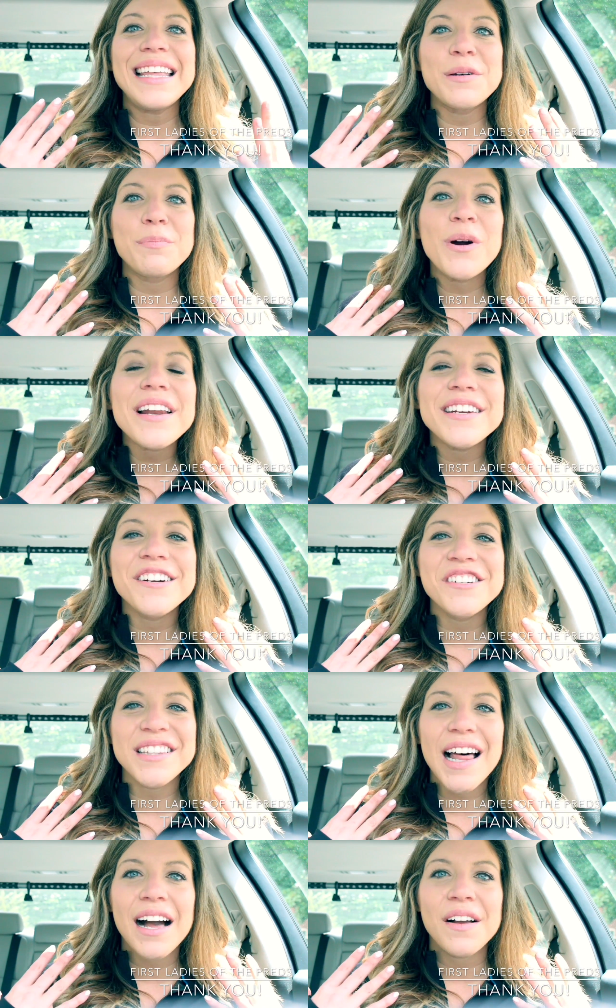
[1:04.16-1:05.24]
in the Predators'
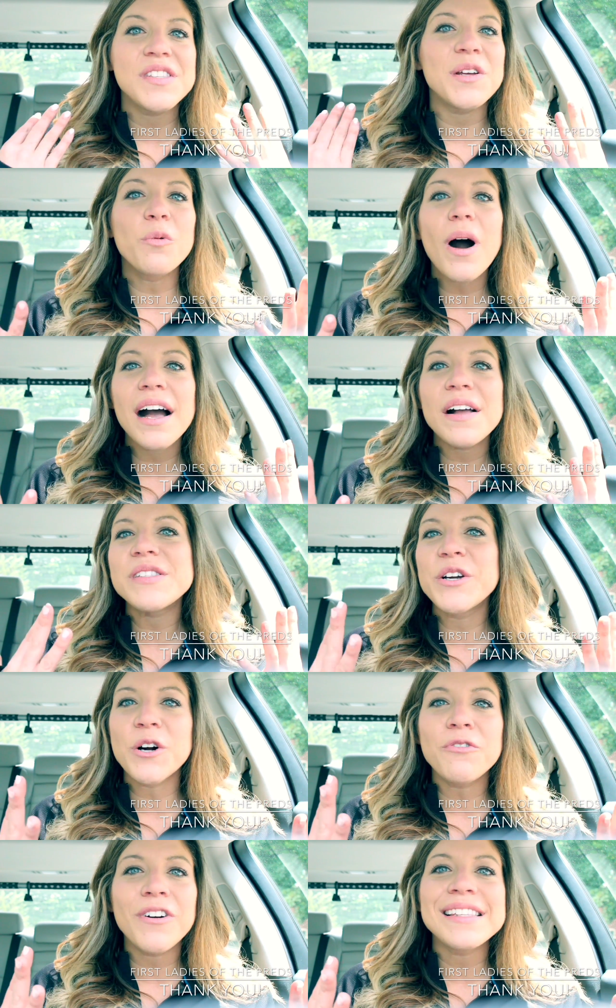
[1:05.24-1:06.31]
lives, their wives,
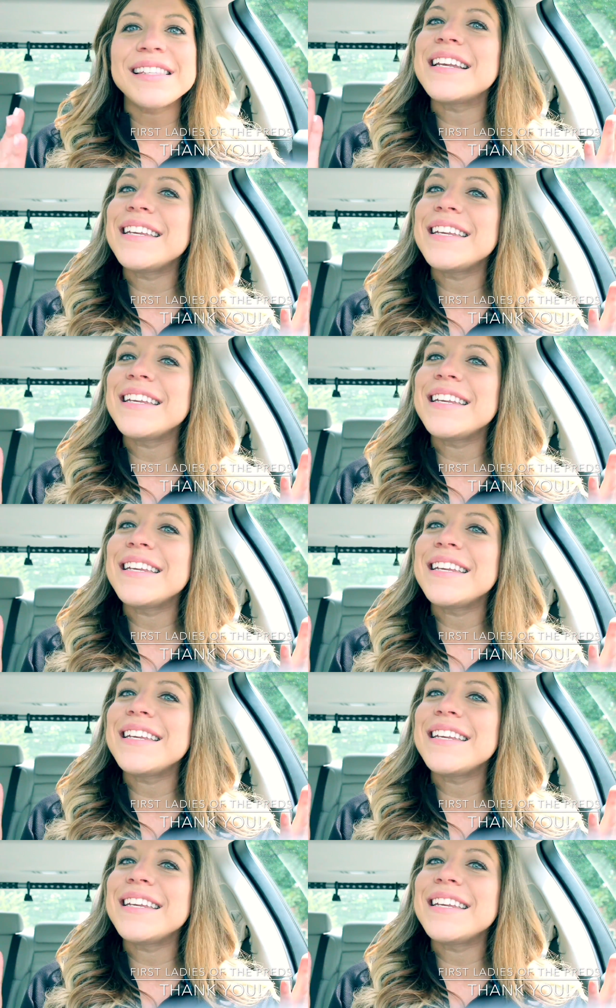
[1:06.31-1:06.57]
girlfriends,